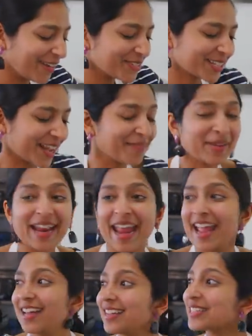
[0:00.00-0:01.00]
Now I'm just my
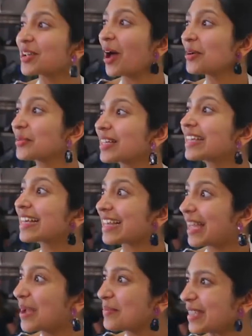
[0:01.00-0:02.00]
hand has gotten really
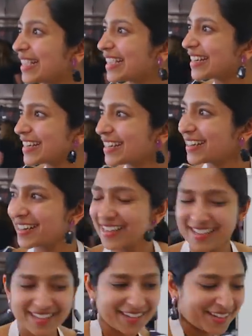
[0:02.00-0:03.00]
clammy.
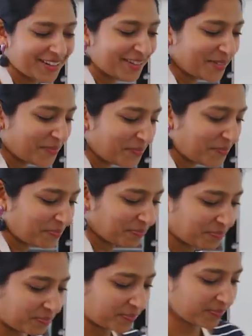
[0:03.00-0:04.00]
You can also
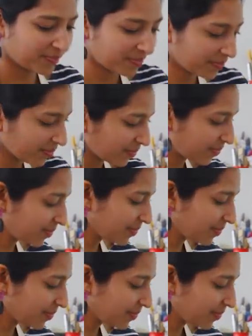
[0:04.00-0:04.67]
put a towel around it